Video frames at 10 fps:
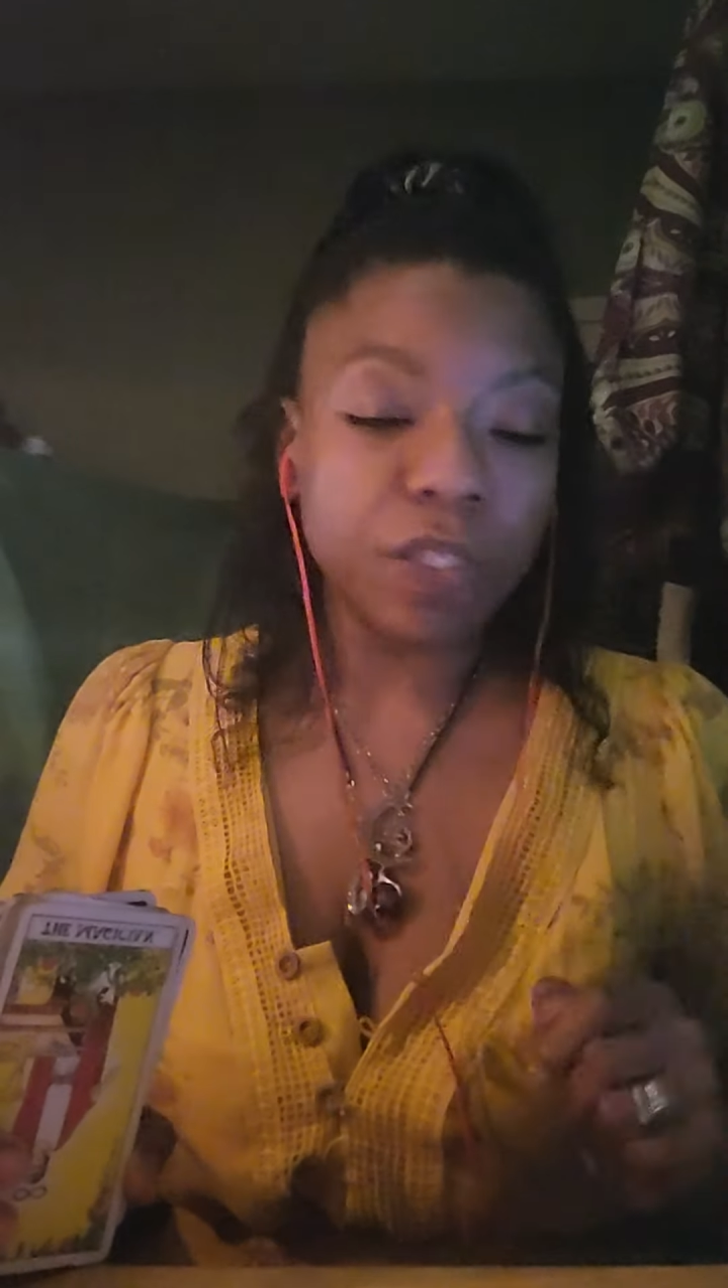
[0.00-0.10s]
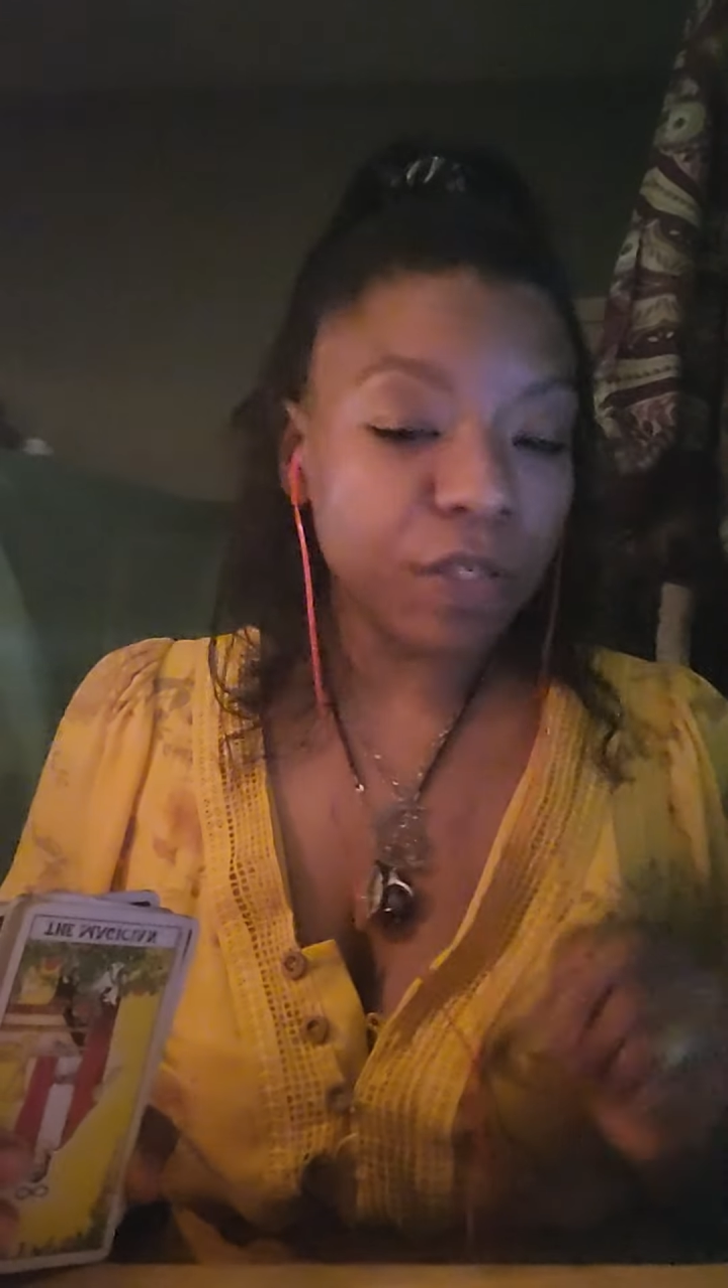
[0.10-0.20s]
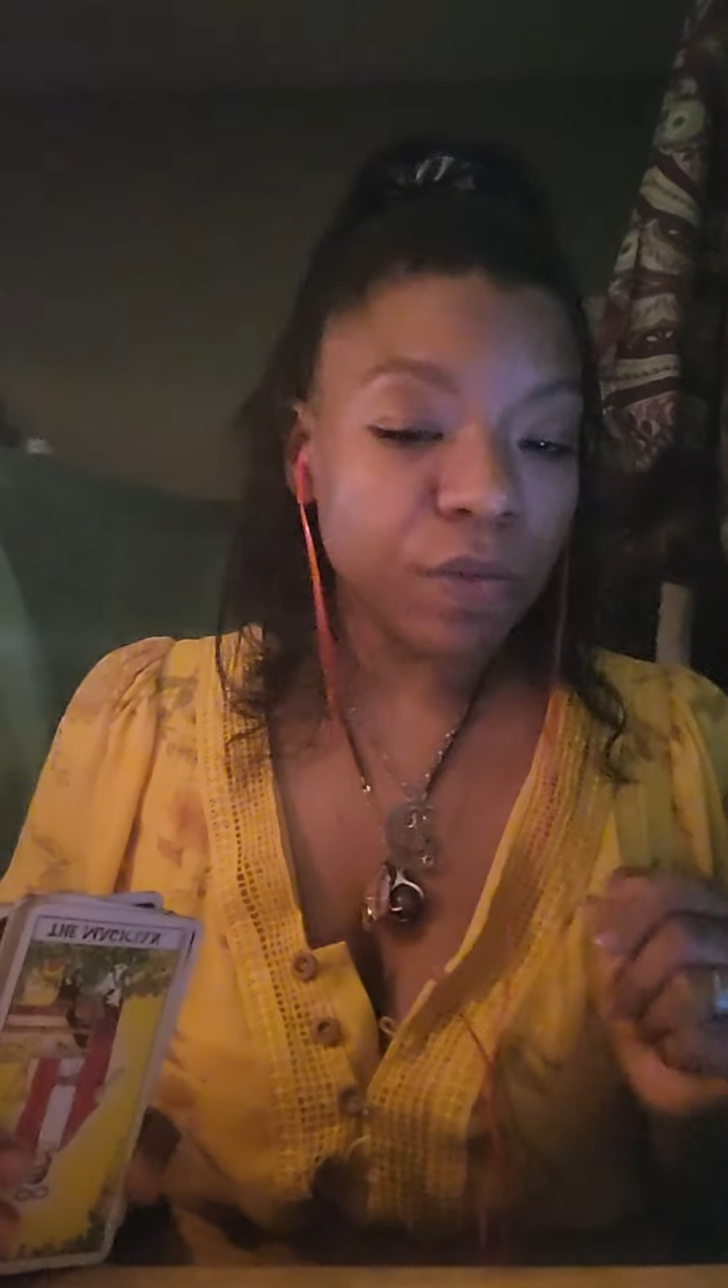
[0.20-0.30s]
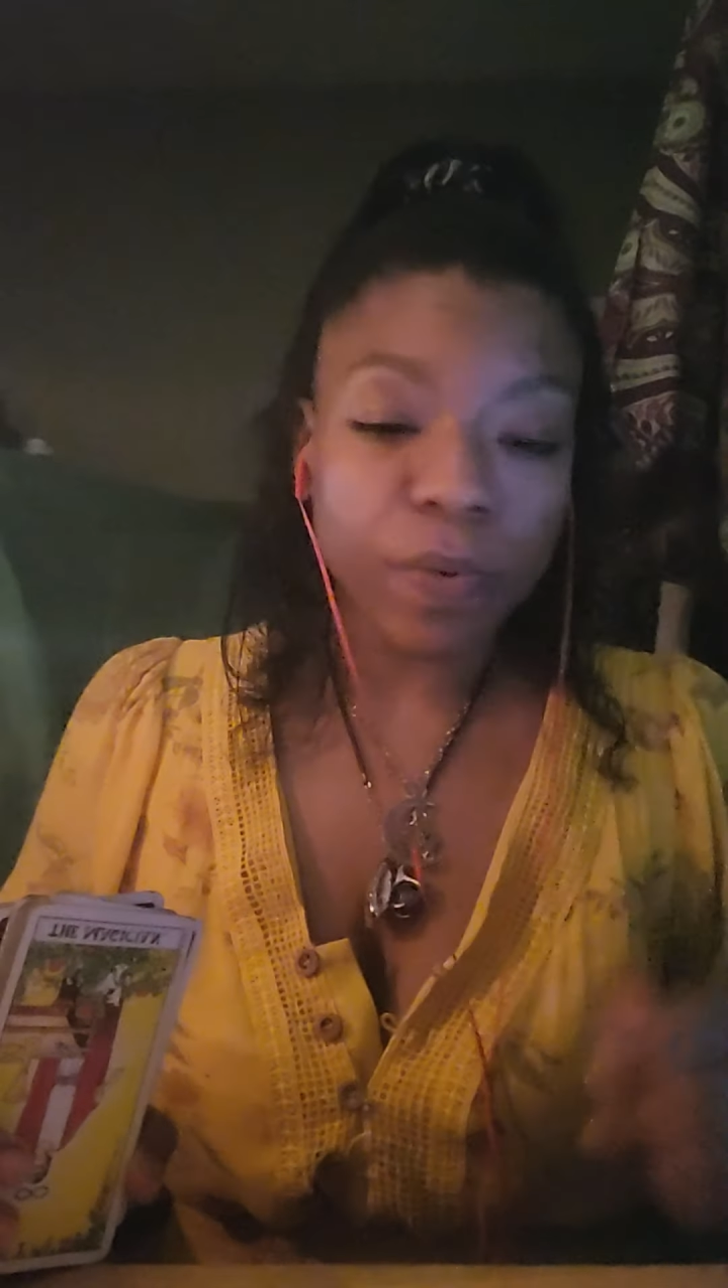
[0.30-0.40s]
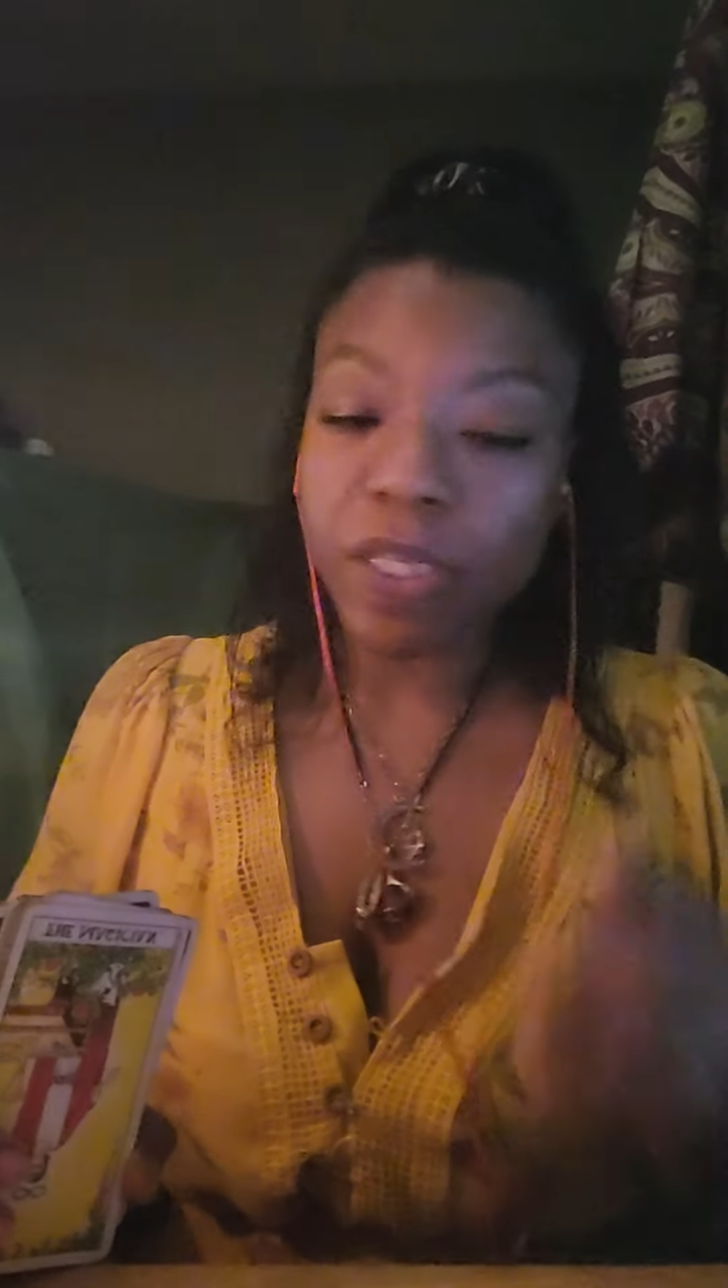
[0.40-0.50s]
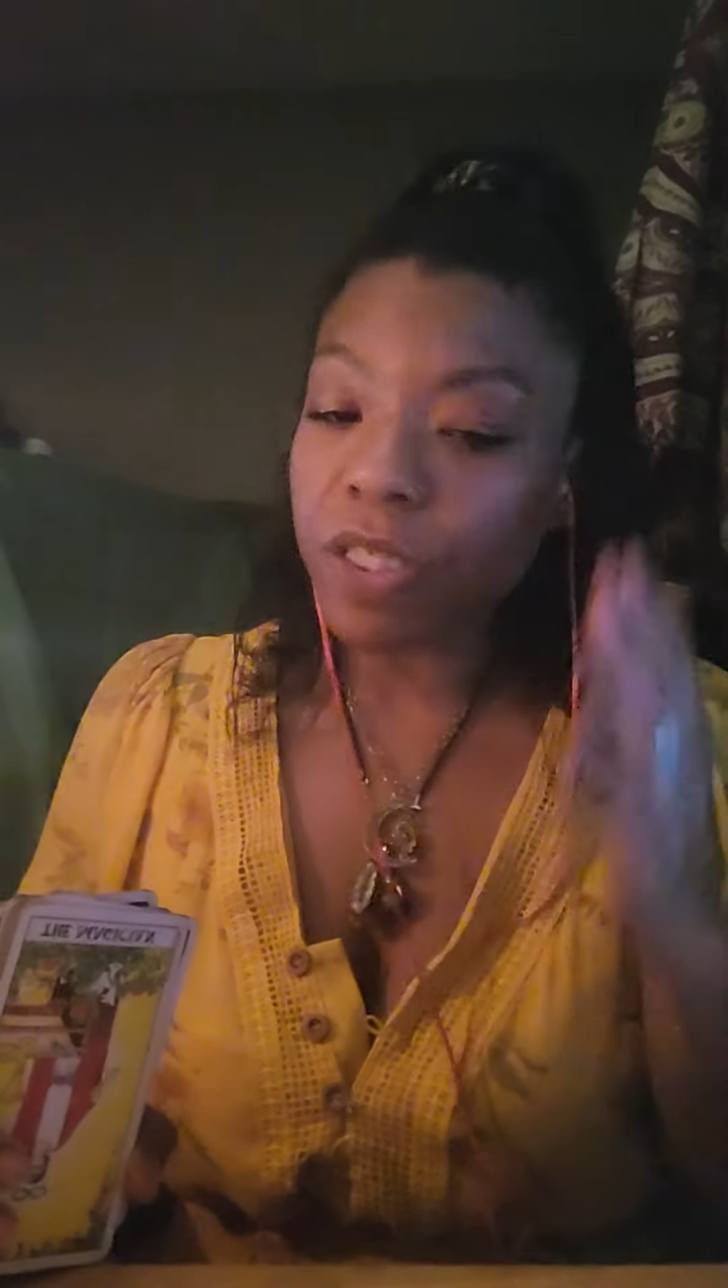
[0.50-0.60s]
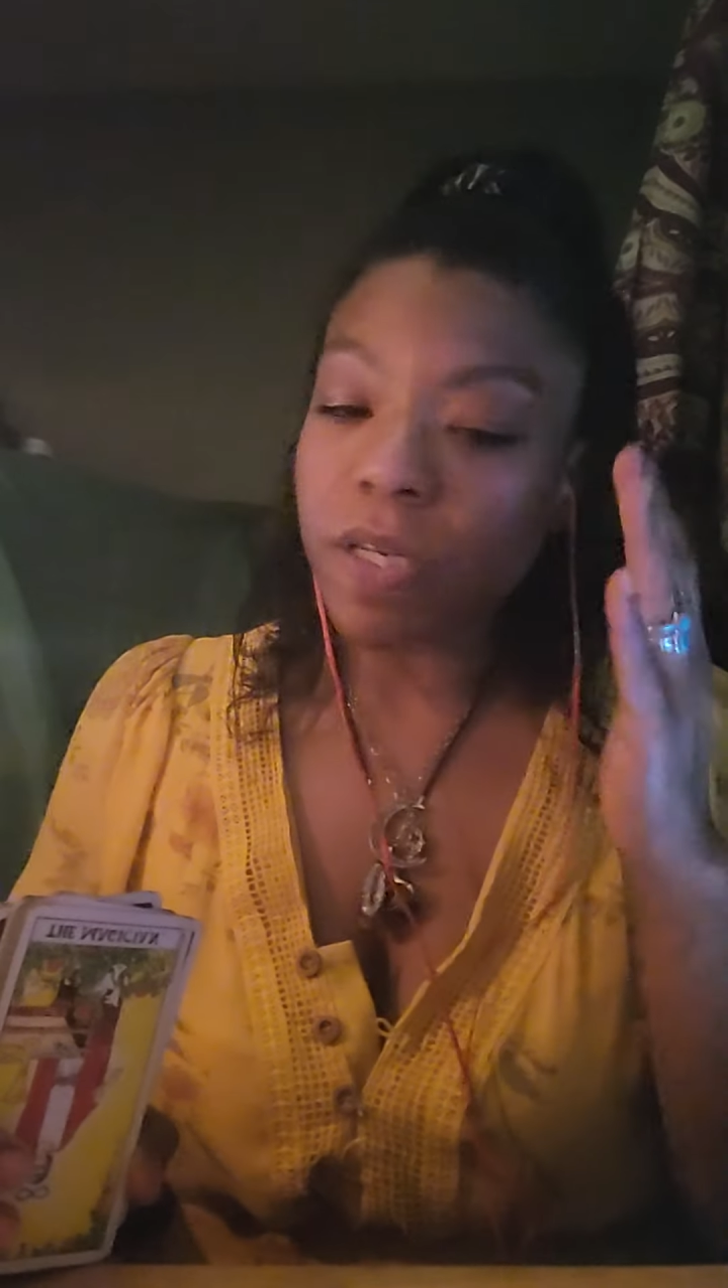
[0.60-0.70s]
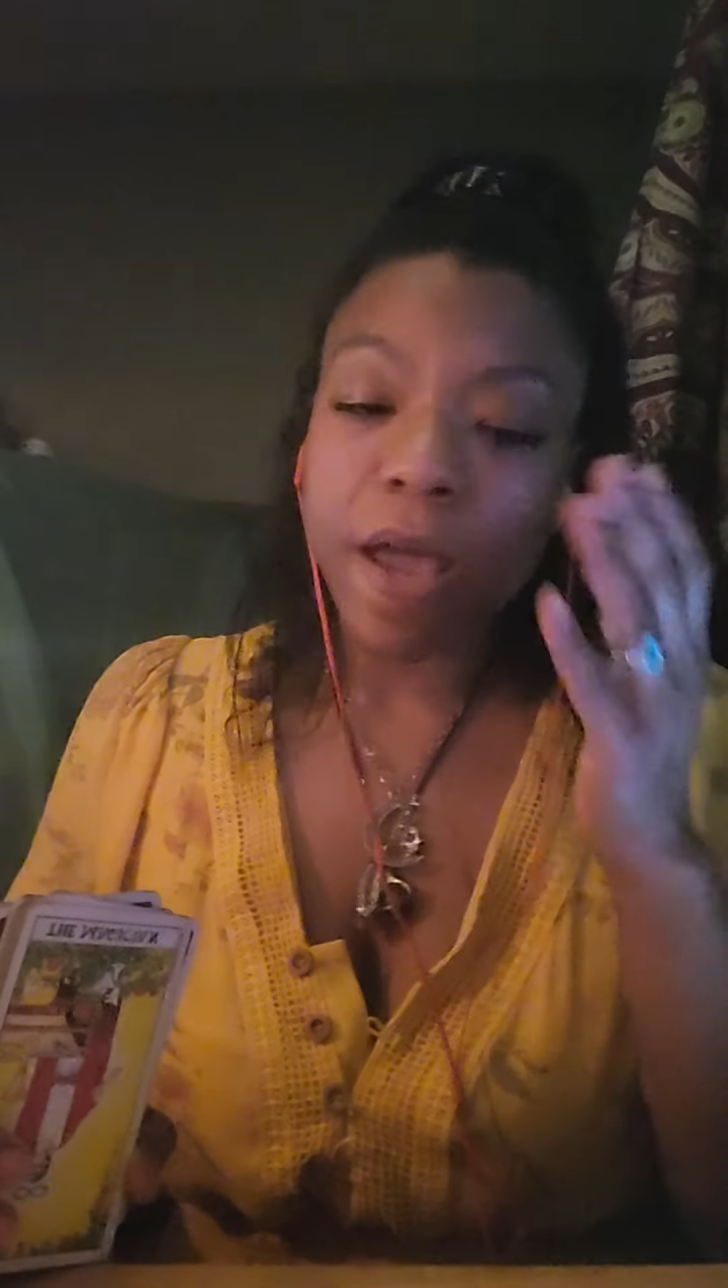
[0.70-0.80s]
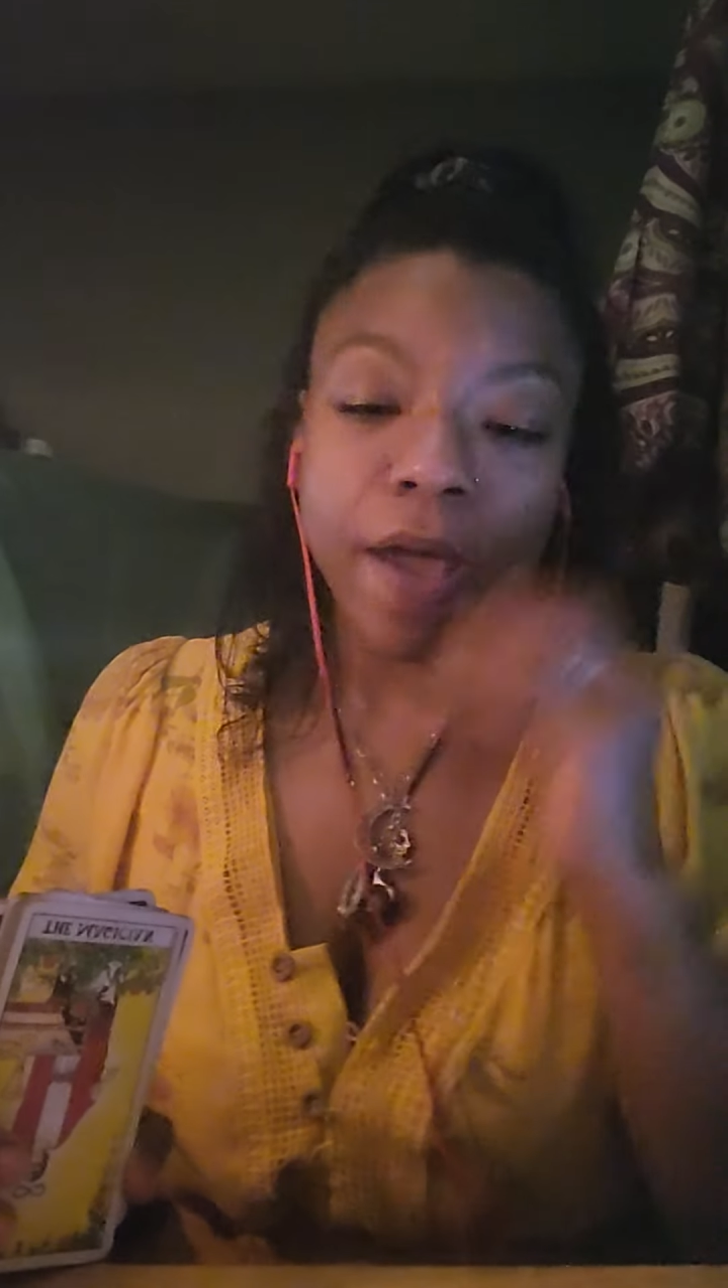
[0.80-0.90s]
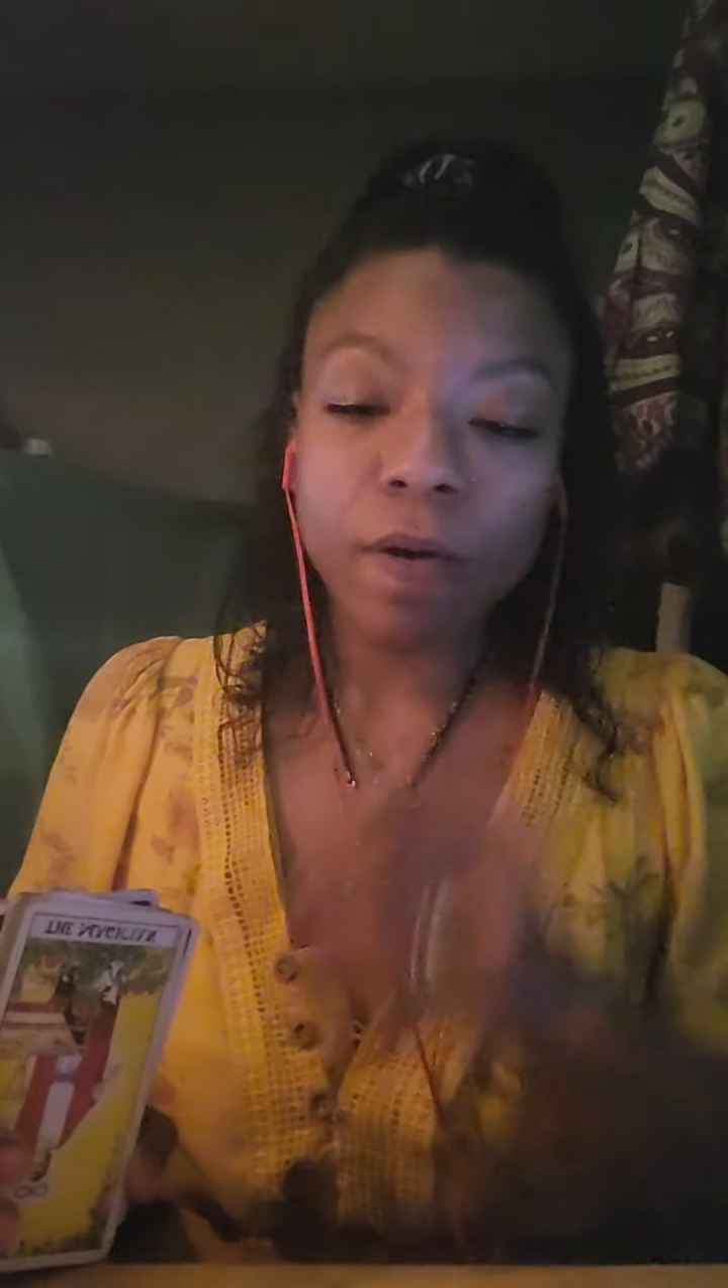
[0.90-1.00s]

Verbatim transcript: situation at